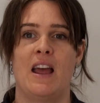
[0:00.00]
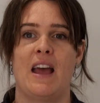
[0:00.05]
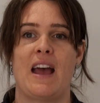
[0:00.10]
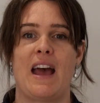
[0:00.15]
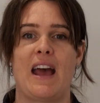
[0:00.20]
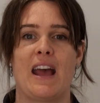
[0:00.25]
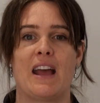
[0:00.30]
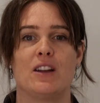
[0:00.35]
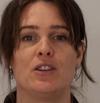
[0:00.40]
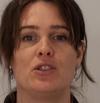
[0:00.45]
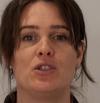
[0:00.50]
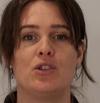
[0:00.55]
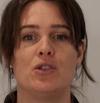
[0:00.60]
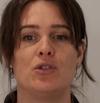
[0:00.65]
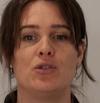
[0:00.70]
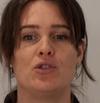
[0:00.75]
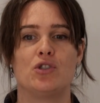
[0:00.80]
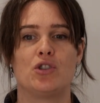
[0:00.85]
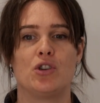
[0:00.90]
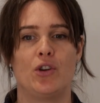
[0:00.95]
and
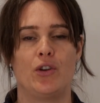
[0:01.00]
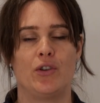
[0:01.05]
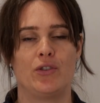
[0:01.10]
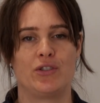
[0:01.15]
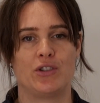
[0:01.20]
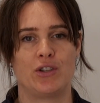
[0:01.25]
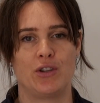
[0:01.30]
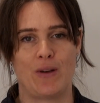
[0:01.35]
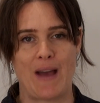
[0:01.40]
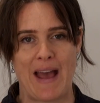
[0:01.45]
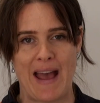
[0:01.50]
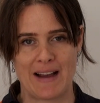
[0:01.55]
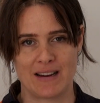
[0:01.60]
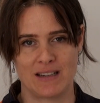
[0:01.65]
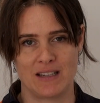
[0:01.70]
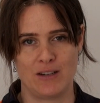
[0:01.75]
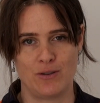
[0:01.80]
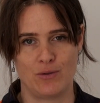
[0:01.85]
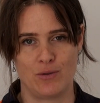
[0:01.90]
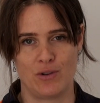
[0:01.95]
you choose to act
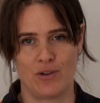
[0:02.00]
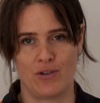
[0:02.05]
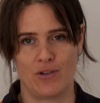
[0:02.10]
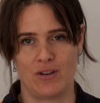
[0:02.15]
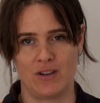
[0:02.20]
in all your